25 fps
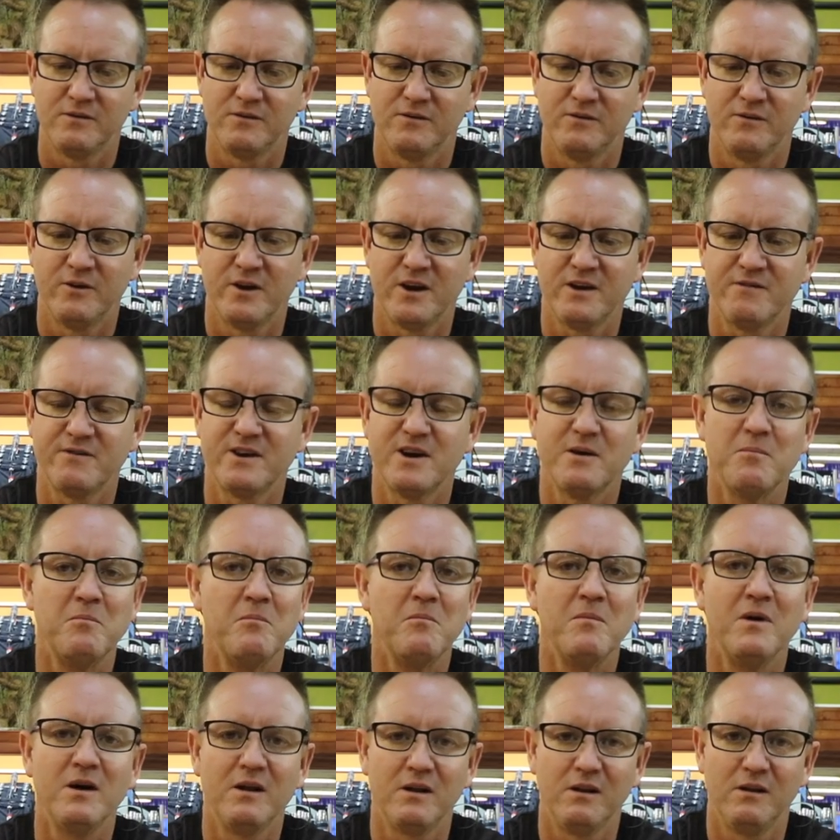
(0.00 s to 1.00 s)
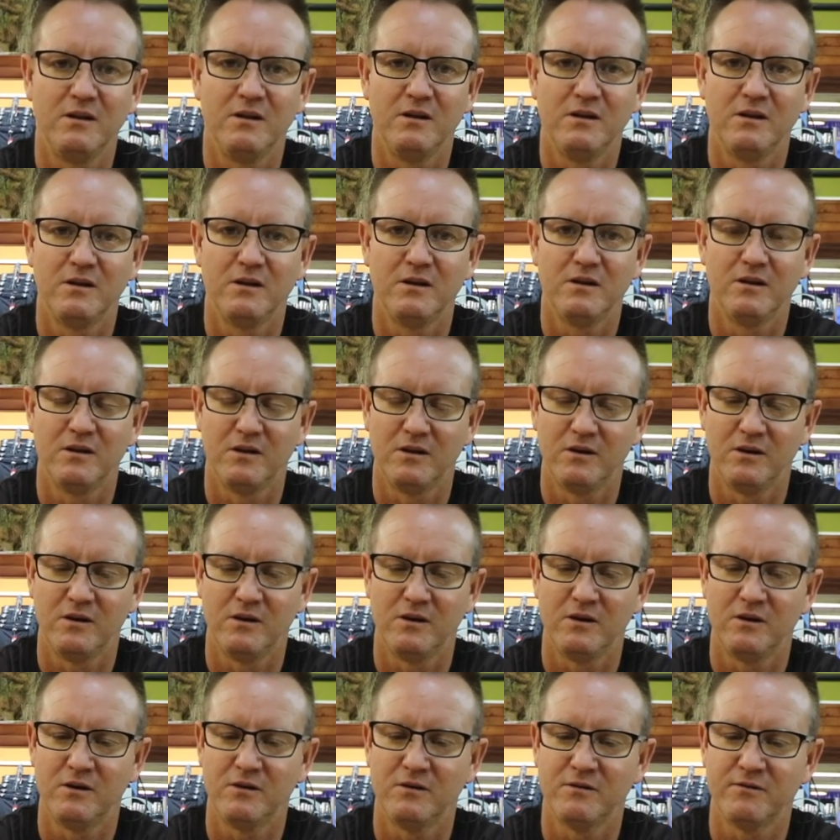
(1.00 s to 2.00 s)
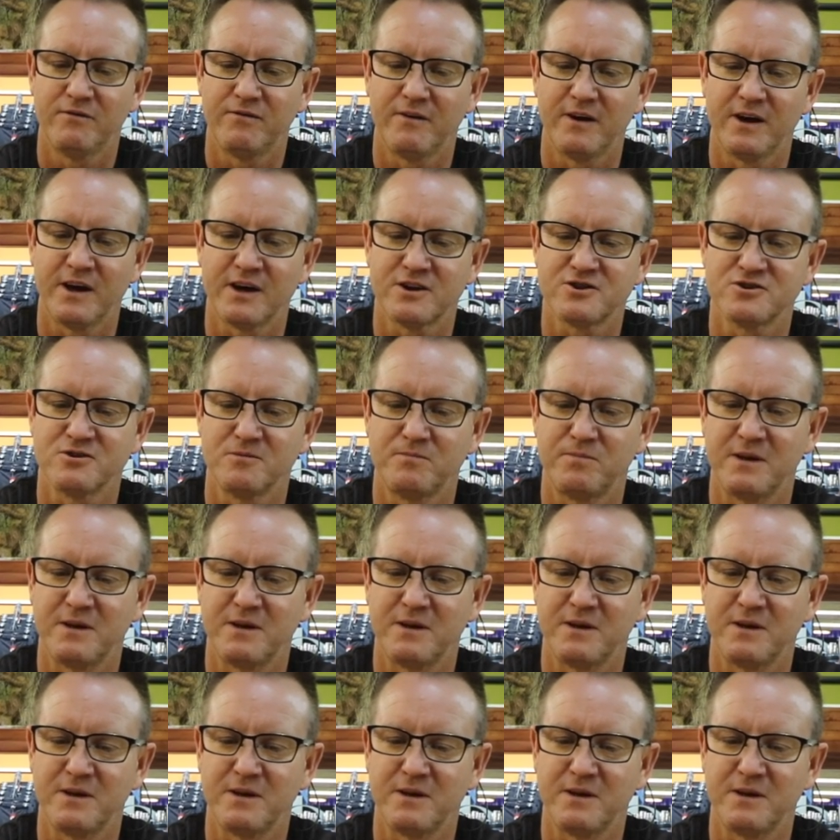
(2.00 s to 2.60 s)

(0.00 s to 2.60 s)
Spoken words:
not even a mil, of actual